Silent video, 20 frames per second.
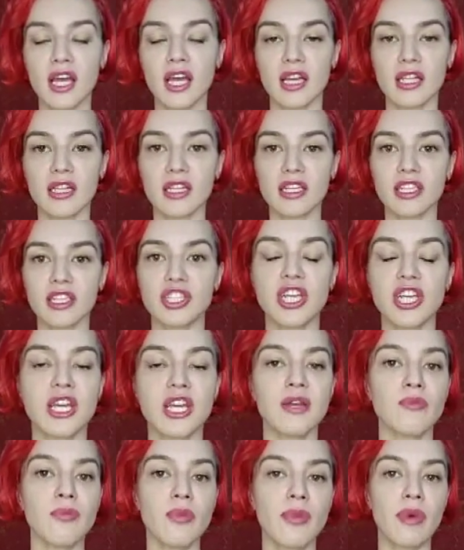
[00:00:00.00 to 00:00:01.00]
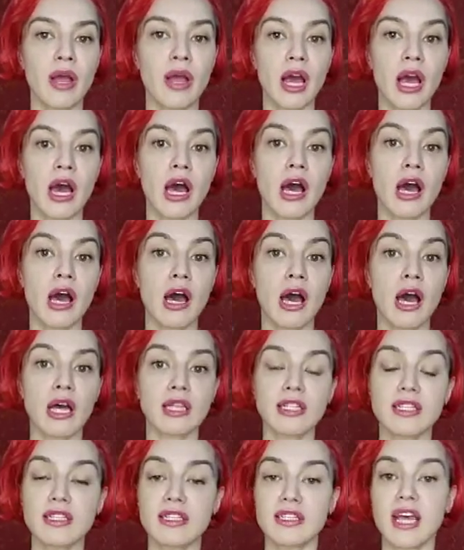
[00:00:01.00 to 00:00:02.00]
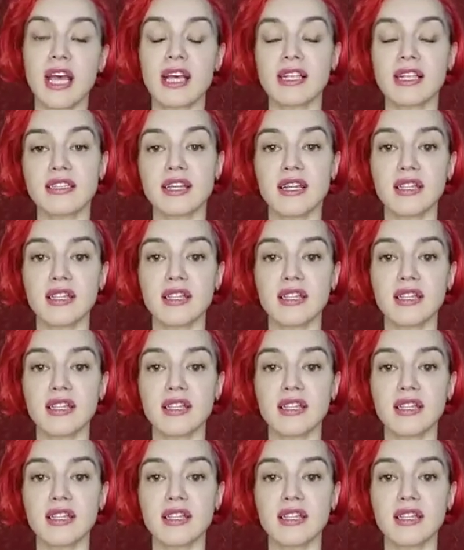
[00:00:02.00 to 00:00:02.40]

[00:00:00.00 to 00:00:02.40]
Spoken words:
in the gym understands